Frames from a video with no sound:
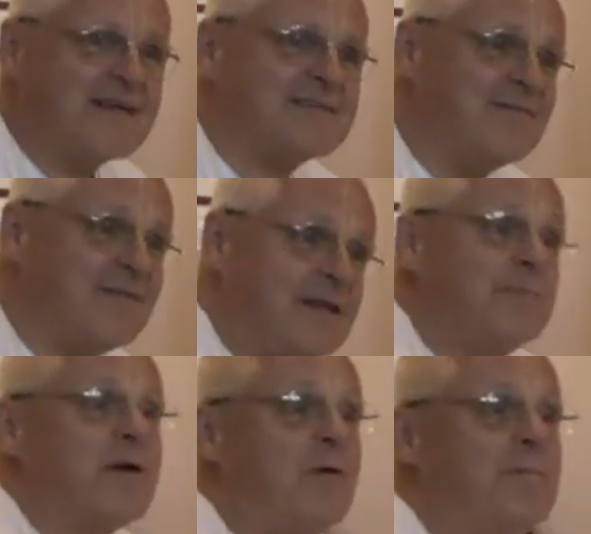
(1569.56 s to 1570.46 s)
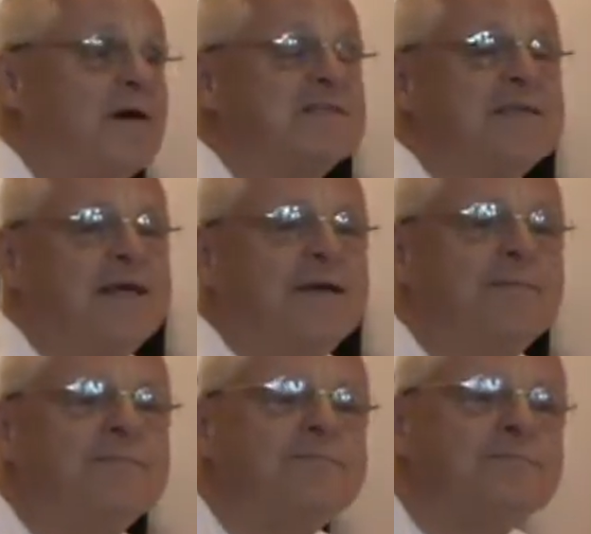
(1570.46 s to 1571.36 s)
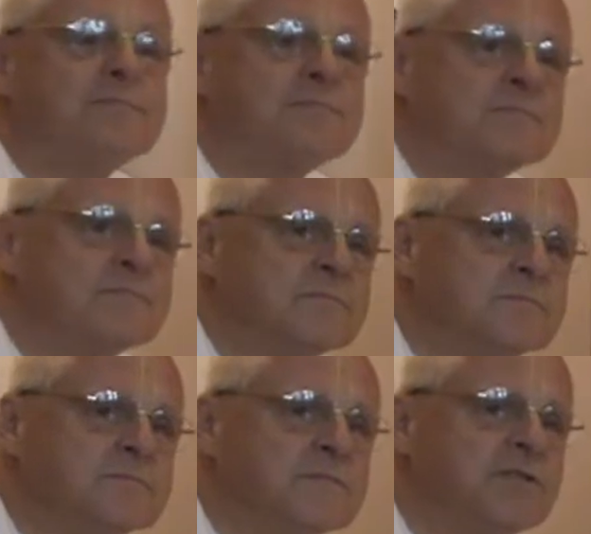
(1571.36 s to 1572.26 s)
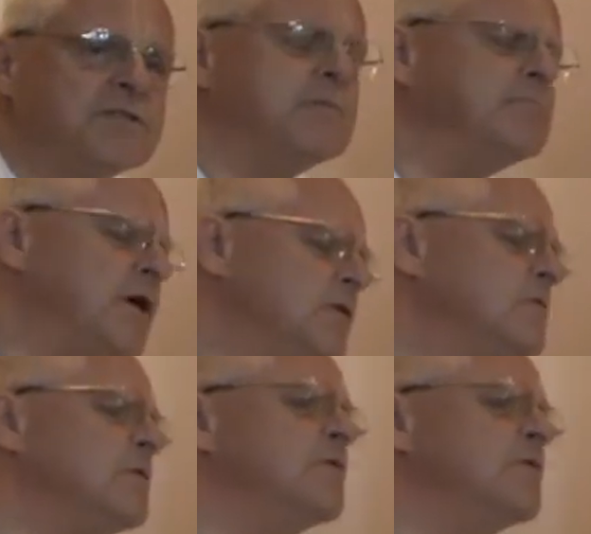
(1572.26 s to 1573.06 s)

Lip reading: is. What did Prabhupada say? He said, pray to Lord